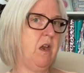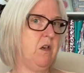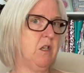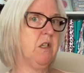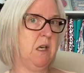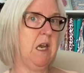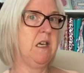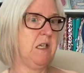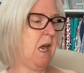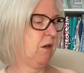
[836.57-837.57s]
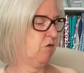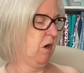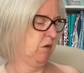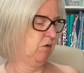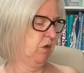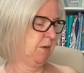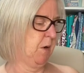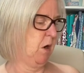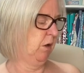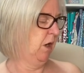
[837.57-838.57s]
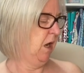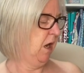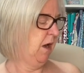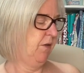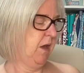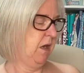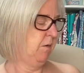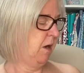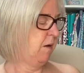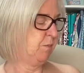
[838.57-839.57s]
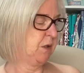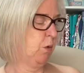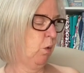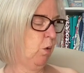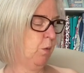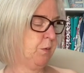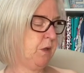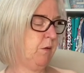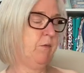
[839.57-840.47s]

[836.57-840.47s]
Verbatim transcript: inches again is your extra extra small and the hips go up to